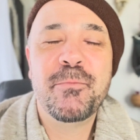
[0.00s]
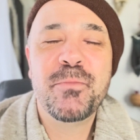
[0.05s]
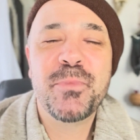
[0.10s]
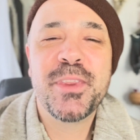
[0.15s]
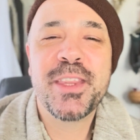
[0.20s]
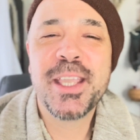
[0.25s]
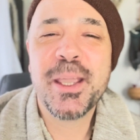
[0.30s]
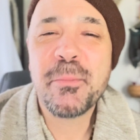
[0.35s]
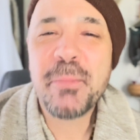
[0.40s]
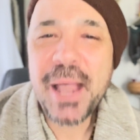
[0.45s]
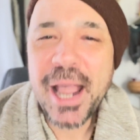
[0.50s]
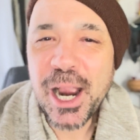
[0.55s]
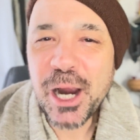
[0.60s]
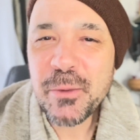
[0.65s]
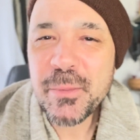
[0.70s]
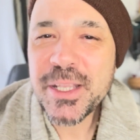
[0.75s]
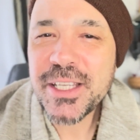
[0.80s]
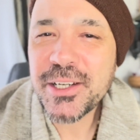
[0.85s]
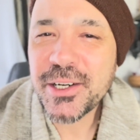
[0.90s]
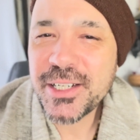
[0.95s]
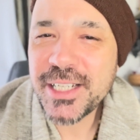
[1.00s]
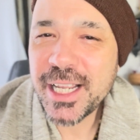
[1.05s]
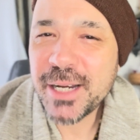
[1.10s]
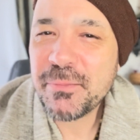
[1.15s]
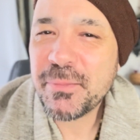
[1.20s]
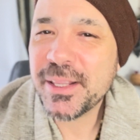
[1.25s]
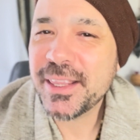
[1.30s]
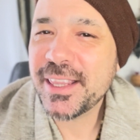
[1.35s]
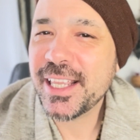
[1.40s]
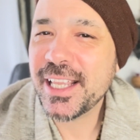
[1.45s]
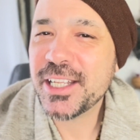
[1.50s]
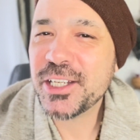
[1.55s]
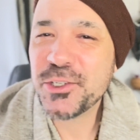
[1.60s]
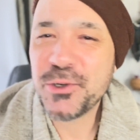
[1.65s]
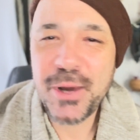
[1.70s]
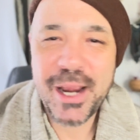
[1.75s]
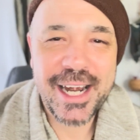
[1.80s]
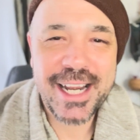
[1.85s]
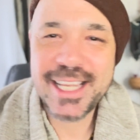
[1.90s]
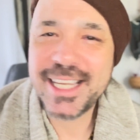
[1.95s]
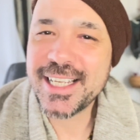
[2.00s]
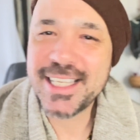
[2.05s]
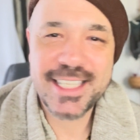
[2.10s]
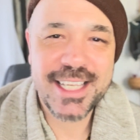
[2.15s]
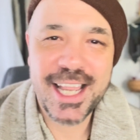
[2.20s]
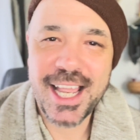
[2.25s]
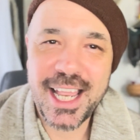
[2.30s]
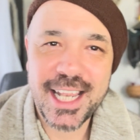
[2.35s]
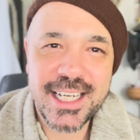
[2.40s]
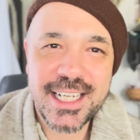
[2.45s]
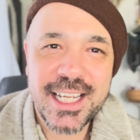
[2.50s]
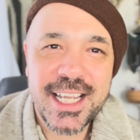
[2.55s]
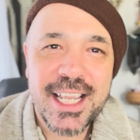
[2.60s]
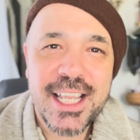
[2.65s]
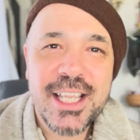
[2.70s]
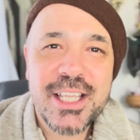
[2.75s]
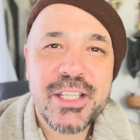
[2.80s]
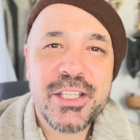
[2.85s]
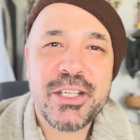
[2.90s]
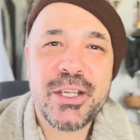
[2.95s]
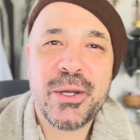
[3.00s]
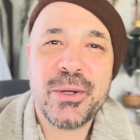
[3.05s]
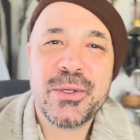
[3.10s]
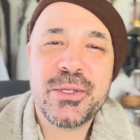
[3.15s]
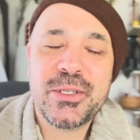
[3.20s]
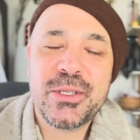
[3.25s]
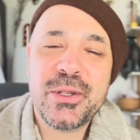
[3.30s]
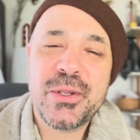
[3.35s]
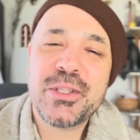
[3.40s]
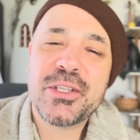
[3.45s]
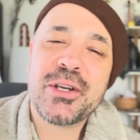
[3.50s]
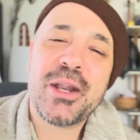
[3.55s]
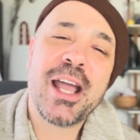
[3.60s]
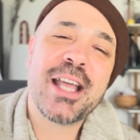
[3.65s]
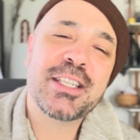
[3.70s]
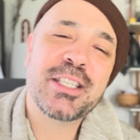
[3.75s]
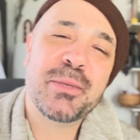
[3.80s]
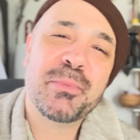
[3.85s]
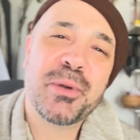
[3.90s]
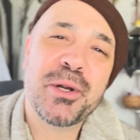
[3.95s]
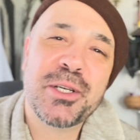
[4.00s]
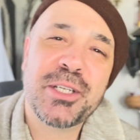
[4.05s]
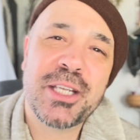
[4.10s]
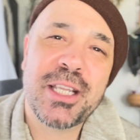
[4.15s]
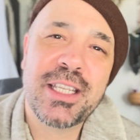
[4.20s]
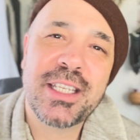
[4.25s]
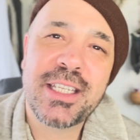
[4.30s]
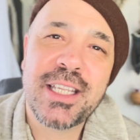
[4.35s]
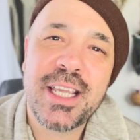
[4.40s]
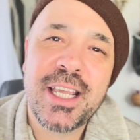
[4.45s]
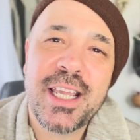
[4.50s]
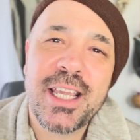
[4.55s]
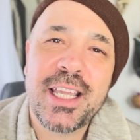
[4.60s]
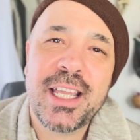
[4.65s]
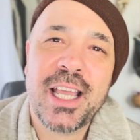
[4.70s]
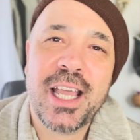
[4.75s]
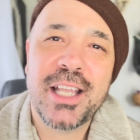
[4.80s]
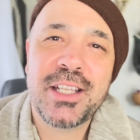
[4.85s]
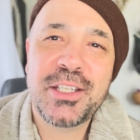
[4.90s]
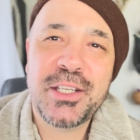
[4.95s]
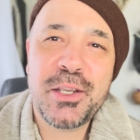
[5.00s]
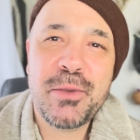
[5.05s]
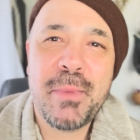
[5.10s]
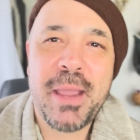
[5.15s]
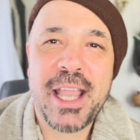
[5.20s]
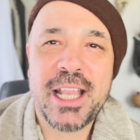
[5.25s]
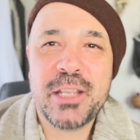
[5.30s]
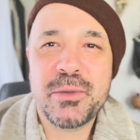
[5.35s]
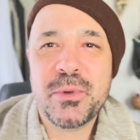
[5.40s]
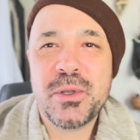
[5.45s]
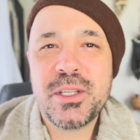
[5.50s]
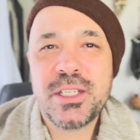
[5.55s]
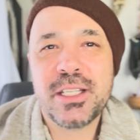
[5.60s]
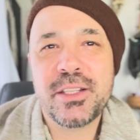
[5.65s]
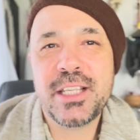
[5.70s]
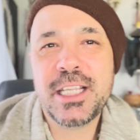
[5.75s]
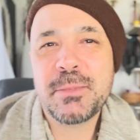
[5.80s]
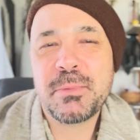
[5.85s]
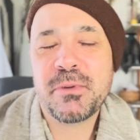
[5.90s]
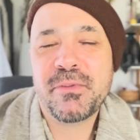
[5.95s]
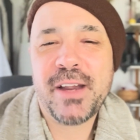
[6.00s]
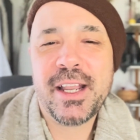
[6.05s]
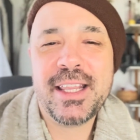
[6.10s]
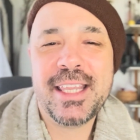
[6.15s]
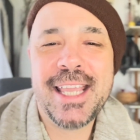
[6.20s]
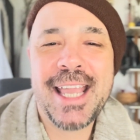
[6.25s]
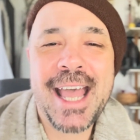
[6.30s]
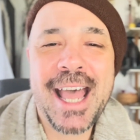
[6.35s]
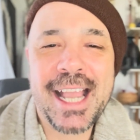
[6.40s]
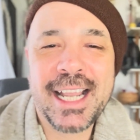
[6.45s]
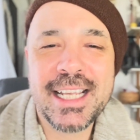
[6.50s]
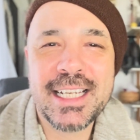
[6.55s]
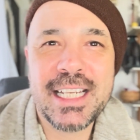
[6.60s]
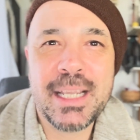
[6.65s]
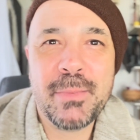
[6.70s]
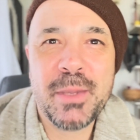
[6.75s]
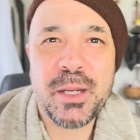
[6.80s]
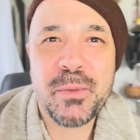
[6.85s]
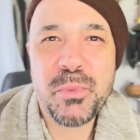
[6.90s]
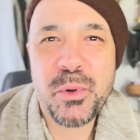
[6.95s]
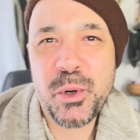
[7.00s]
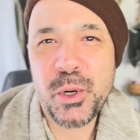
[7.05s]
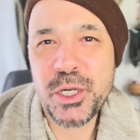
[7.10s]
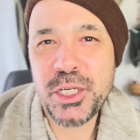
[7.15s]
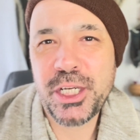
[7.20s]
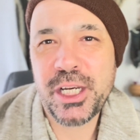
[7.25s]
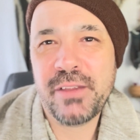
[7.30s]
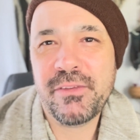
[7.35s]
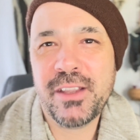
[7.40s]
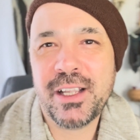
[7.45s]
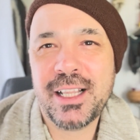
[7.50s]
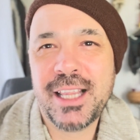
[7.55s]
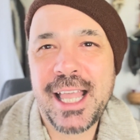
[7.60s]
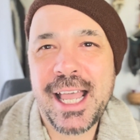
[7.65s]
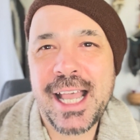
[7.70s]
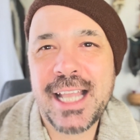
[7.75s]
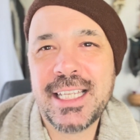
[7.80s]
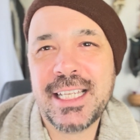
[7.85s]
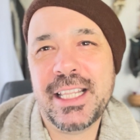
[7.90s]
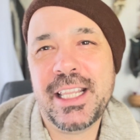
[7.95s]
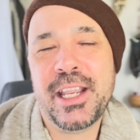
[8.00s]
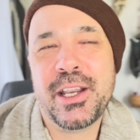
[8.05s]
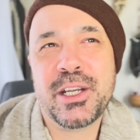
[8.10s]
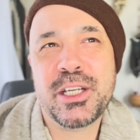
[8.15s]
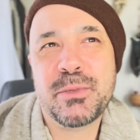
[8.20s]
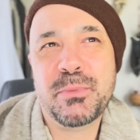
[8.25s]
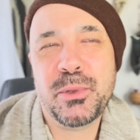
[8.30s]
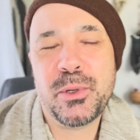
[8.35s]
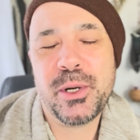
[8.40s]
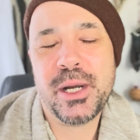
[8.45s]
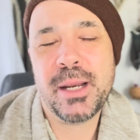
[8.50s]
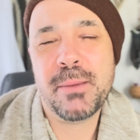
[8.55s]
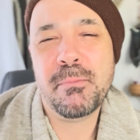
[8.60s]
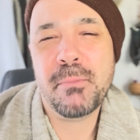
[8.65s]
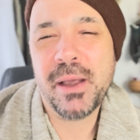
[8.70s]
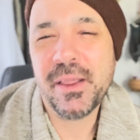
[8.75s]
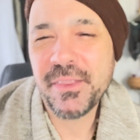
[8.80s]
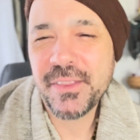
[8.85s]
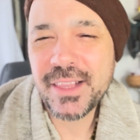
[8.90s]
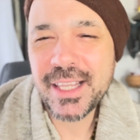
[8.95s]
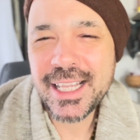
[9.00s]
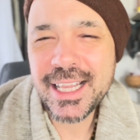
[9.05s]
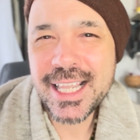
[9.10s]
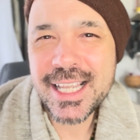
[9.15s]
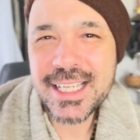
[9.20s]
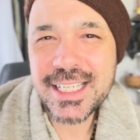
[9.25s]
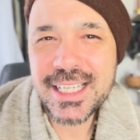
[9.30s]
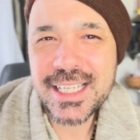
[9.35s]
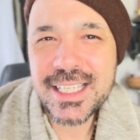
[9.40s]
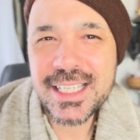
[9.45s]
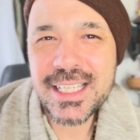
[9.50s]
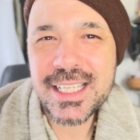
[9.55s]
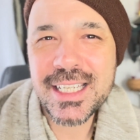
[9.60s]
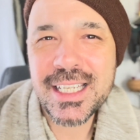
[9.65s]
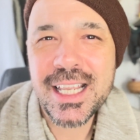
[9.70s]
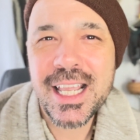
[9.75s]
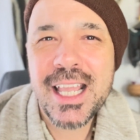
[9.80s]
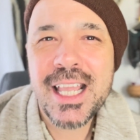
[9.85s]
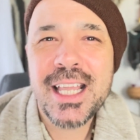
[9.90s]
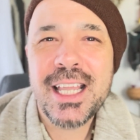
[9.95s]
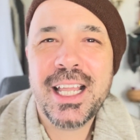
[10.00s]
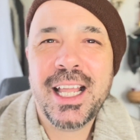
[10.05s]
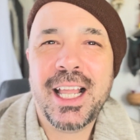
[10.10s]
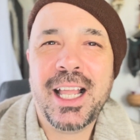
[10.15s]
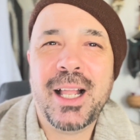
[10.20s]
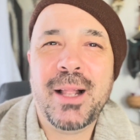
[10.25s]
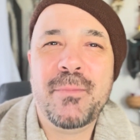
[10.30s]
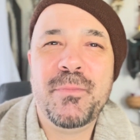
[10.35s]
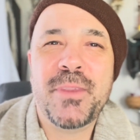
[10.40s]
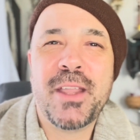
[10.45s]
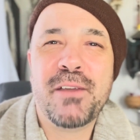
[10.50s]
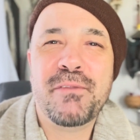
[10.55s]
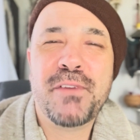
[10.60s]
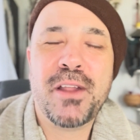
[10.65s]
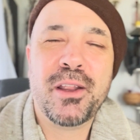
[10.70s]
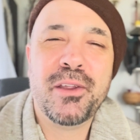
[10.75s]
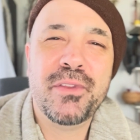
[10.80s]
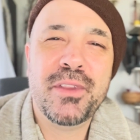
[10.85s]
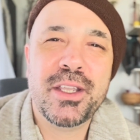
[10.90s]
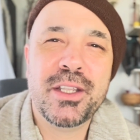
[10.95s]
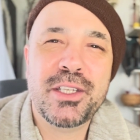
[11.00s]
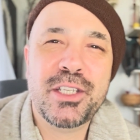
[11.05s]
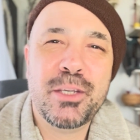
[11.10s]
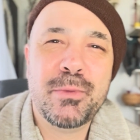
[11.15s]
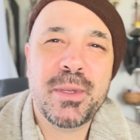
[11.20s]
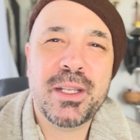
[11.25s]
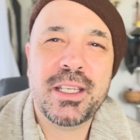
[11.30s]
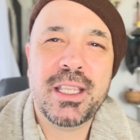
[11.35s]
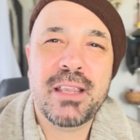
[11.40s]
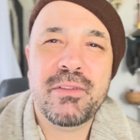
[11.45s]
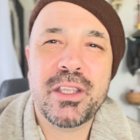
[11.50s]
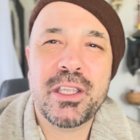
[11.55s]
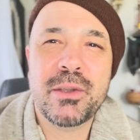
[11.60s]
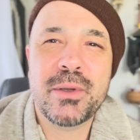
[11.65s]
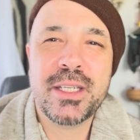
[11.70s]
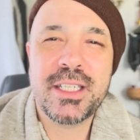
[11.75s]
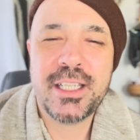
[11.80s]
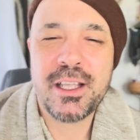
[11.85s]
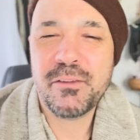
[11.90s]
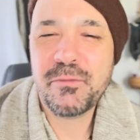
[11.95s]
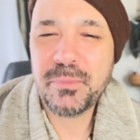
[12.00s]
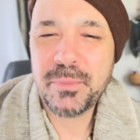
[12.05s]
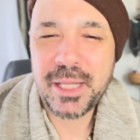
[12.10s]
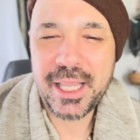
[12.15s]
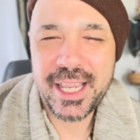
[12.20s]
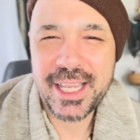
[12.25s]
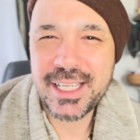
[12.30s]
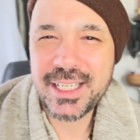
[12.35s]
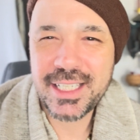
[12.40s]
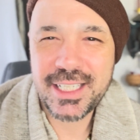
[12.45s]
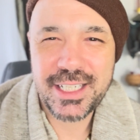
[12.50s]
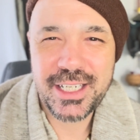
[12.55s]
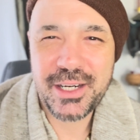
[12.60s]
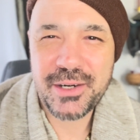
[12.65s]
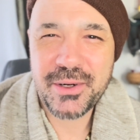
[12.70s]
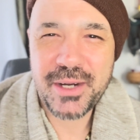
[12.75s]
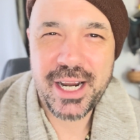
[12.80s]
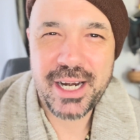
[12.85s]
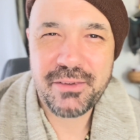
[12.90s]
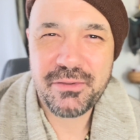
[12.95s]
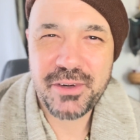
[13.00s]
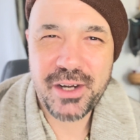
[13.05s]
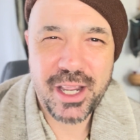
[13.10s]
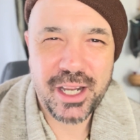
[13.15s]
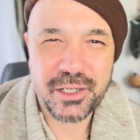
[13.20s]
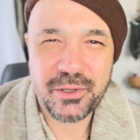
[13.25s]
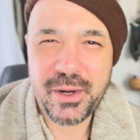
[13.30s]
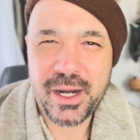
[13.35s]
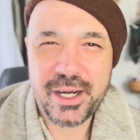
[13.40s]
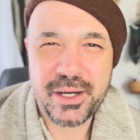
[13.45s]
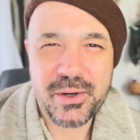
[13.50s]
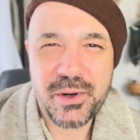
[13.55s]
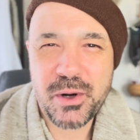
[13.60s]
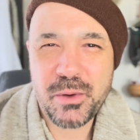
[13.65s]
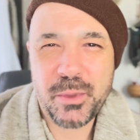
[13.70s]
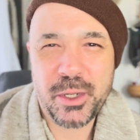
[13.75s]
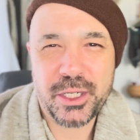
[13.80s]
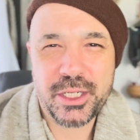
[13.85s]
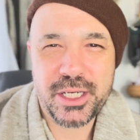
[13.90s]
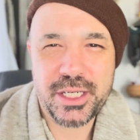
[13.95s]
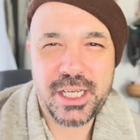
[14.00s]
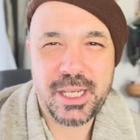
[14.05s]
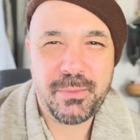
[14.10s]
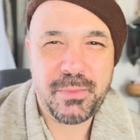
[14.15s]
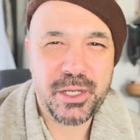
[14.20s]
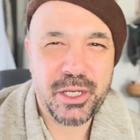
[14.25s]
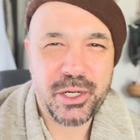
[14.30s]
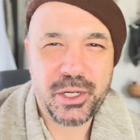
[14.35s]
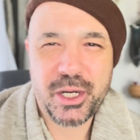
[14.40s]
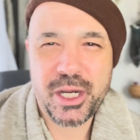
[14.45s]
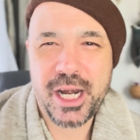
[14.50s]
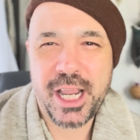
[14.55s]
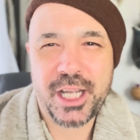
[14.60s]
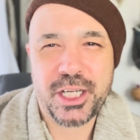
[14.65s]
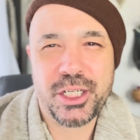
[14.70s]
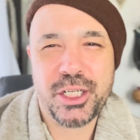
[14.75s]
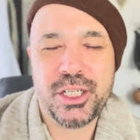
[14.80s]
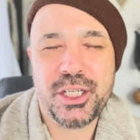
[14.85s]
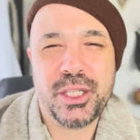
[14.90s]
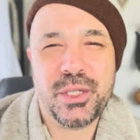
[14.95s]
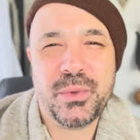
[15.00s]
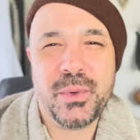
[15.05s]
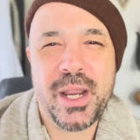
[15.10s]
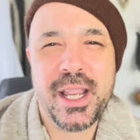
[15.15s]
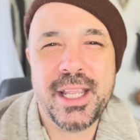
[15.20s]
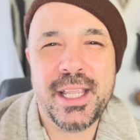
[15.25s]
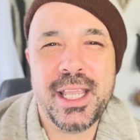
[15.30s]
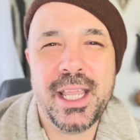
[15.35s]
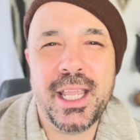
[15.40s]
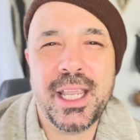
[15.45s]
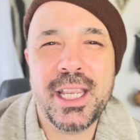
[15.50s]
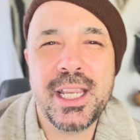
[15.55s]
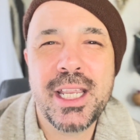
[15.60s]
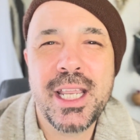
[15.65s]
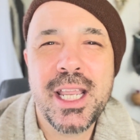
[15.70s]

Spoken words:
The empowerments are done, but the training is not. So students are asked to purchase 2 manuals, and these provide the academic portion of the class, and they are explored in monthly lessons that follow the attunement, giving you a self-paced, kind of non-graded homework to deepen your connection to the Reiki.